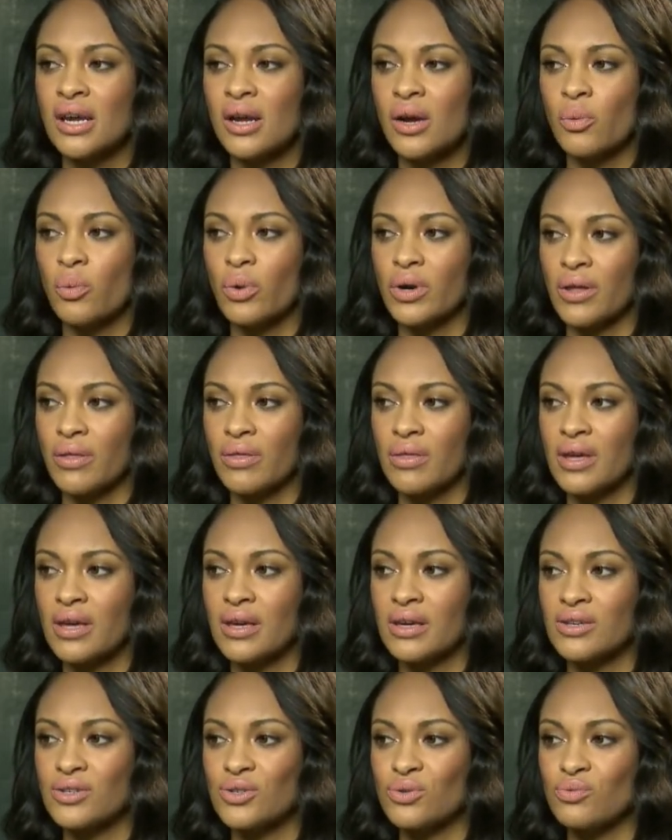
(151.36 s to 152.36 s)
what I
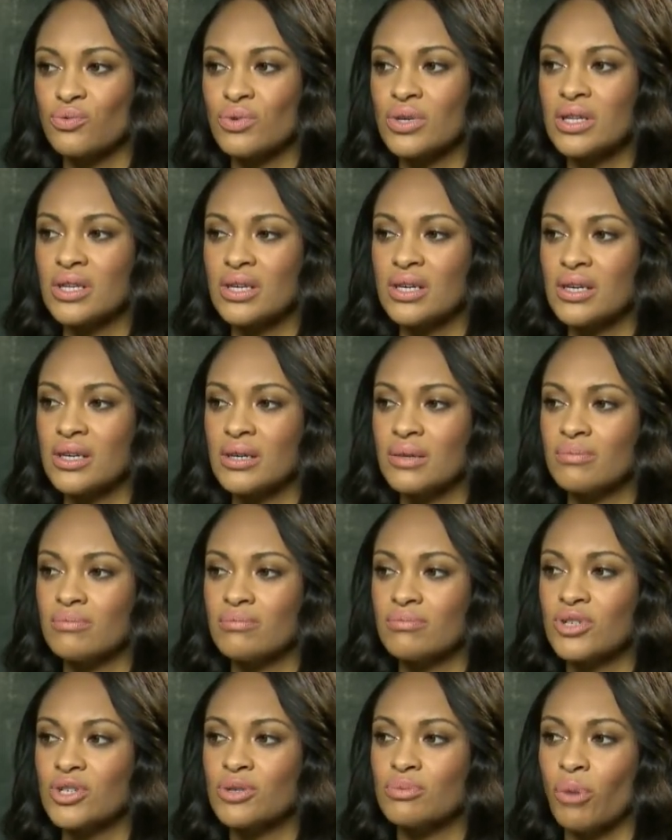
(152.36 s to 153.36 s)
think is really
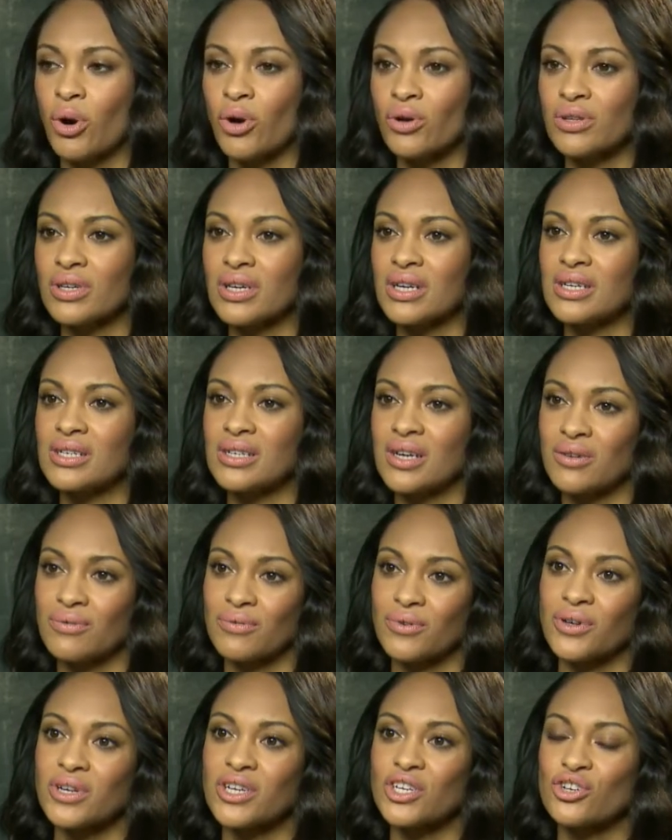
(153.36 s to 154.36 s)
smartly done
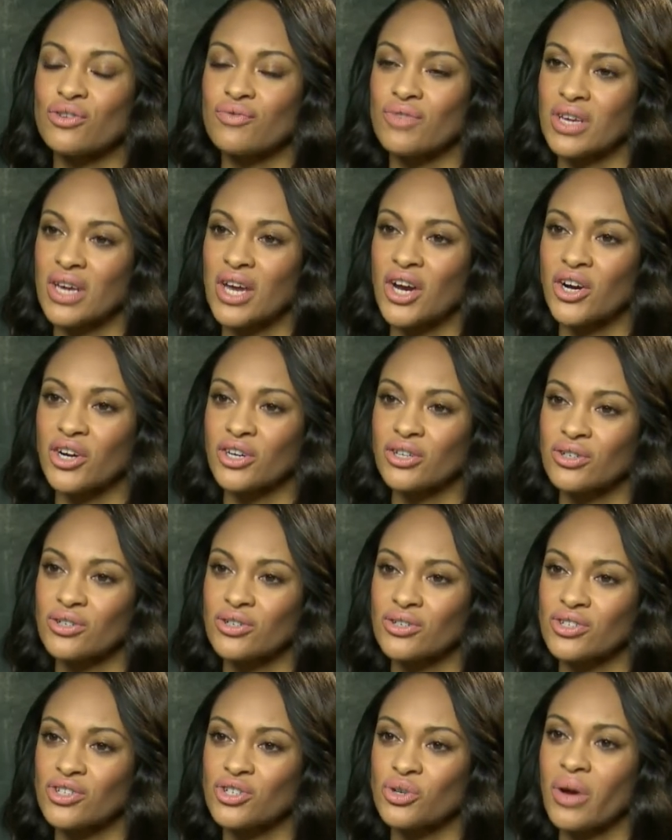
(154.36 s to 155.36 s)
for each of the
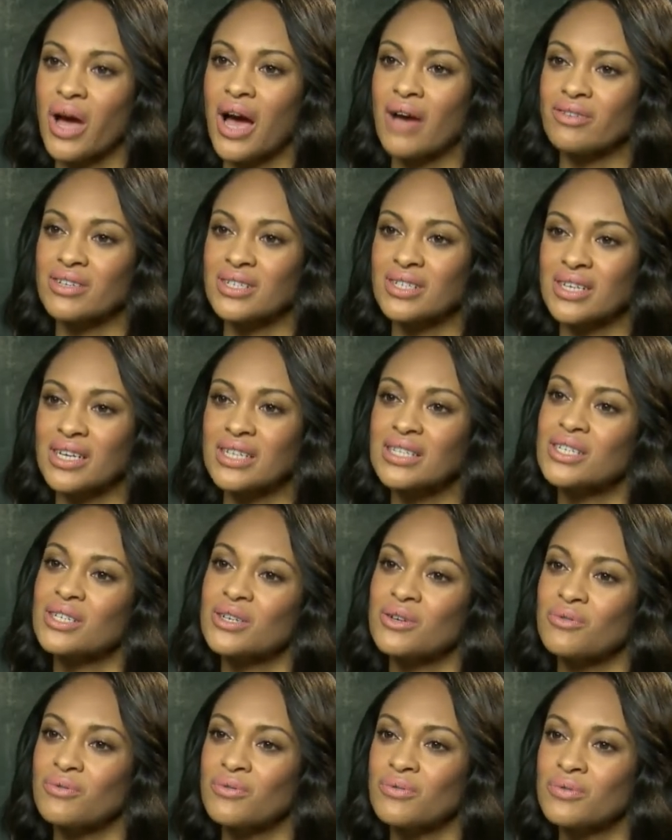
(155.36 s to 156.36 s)
characters is you have a sense
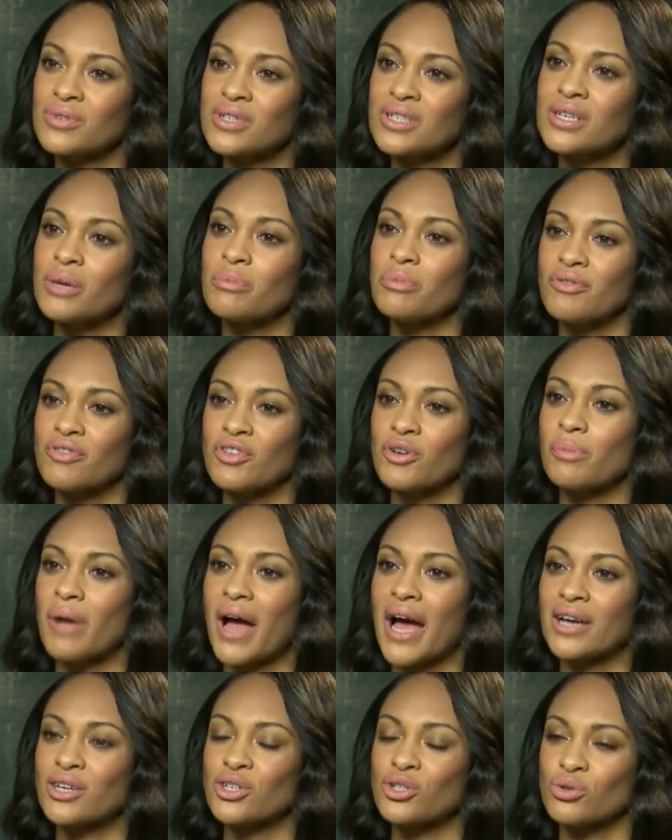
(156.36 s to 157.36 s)
of some of their
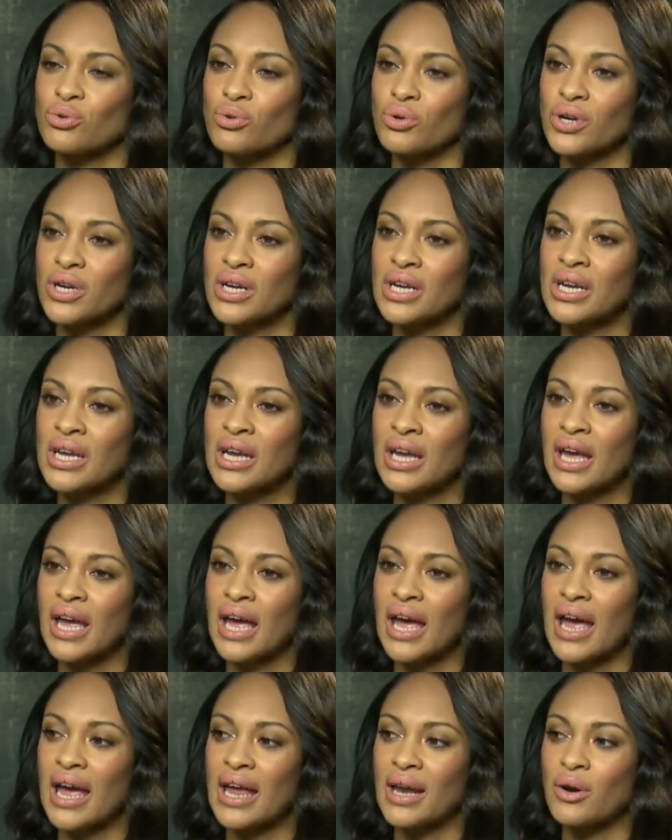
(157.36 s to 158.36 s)
backstory
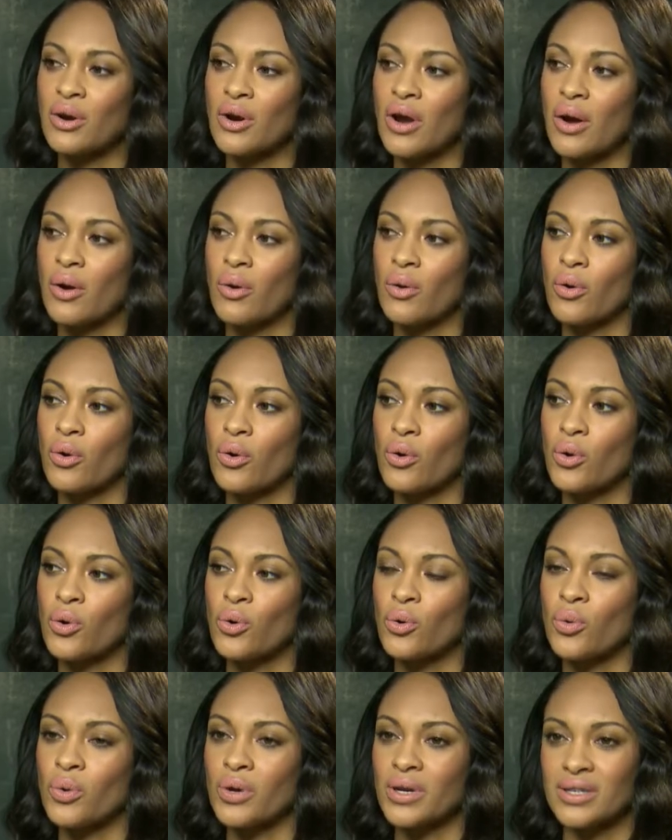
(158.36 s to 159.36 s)
and
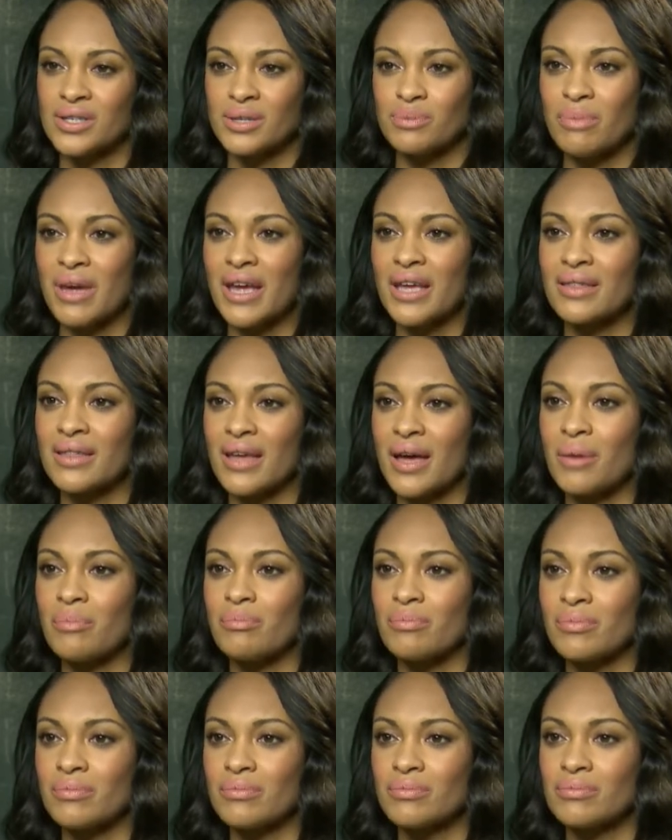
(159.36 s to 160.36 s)
who it's made them
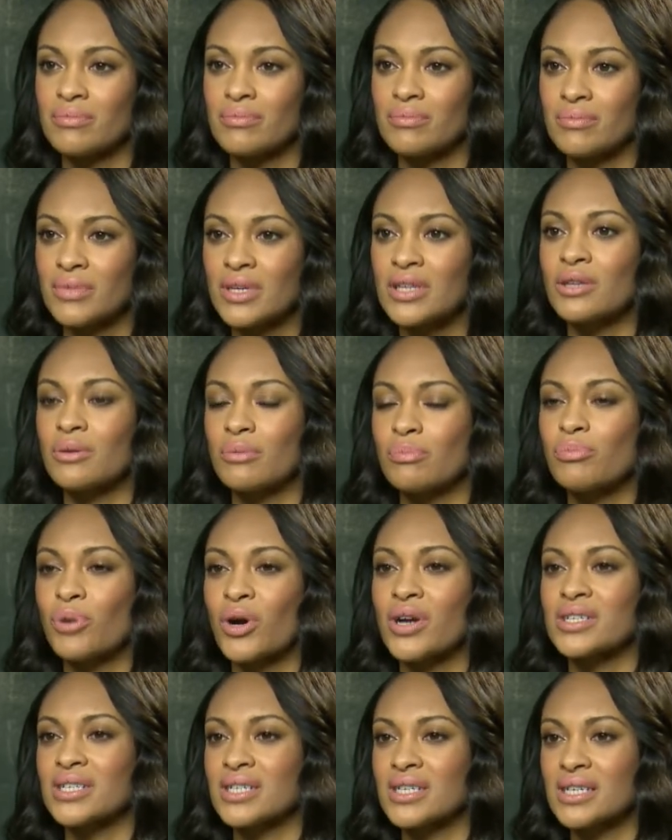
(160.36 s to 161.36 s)
in the
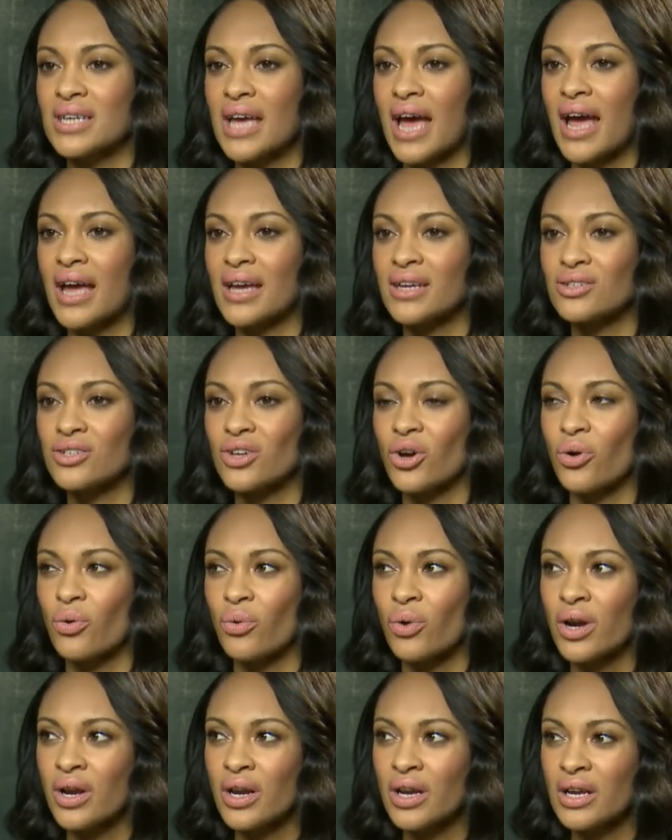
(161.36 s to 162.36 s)
present day. So
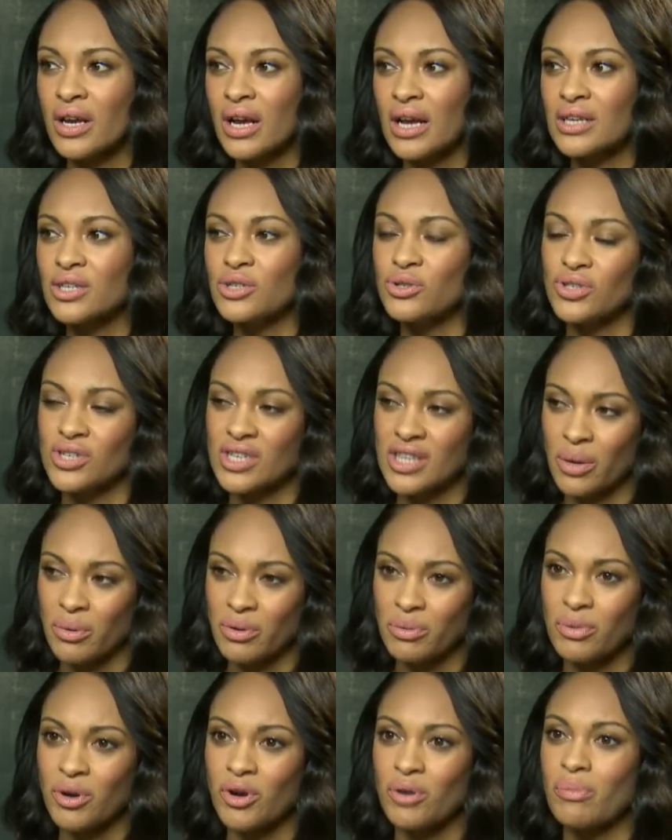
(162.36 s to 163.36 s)
you see that
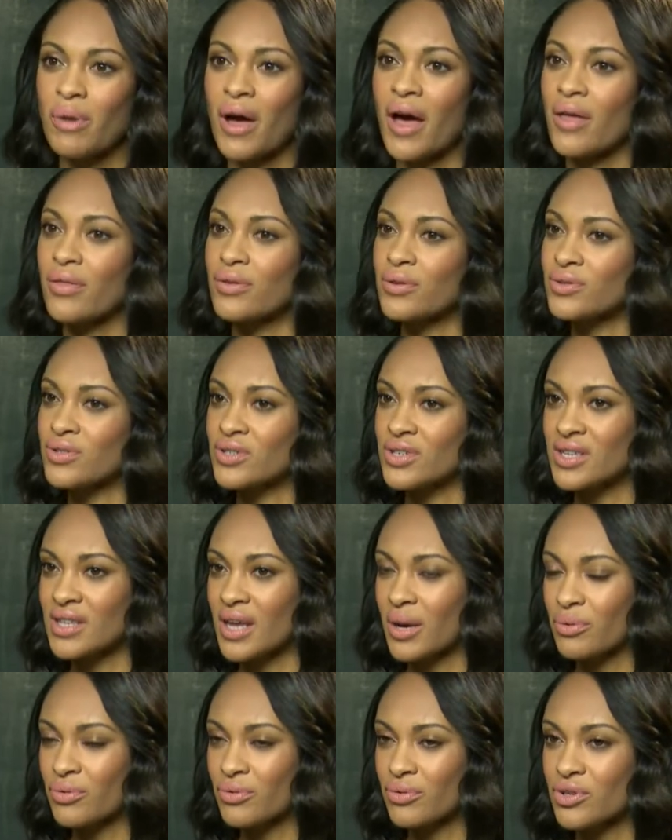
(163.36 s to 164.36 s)
with Marybeth, you see
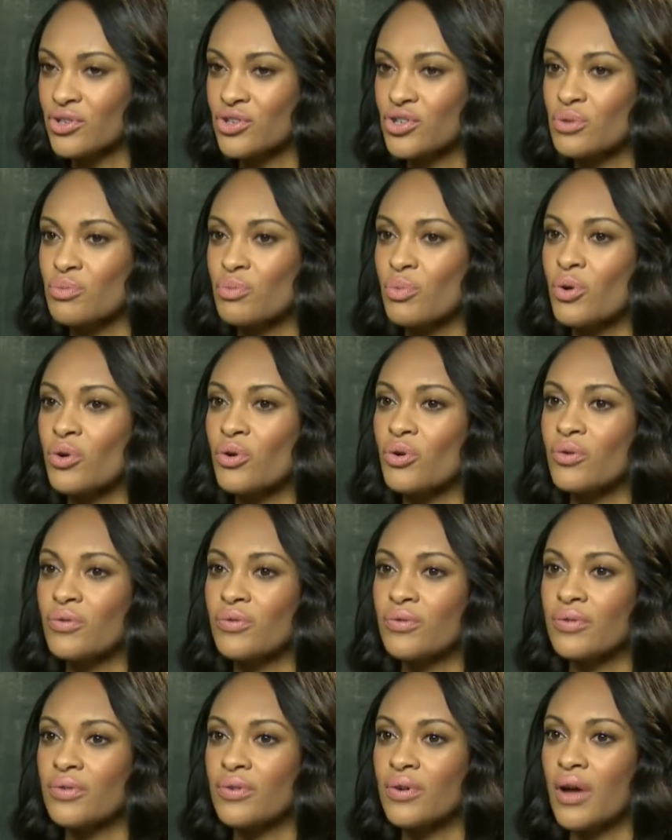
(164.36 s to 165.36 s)
that with Christian Wolff,
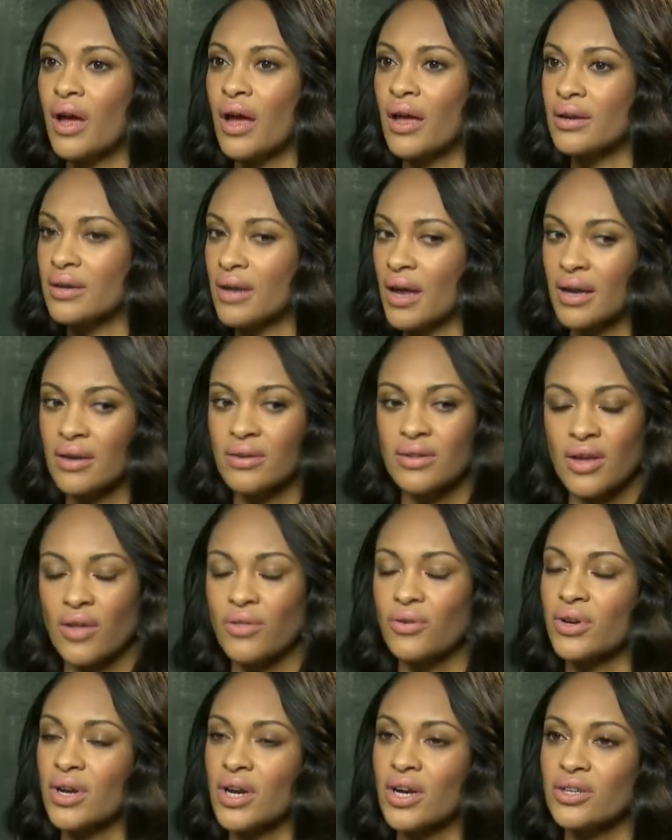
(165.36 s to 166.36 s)
and and the
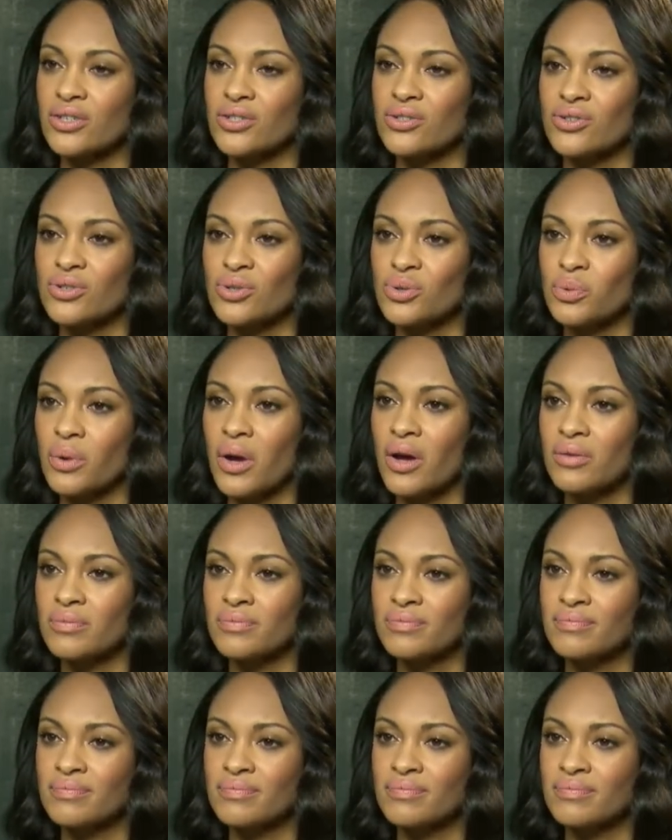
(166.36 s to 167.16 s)
other characters as well.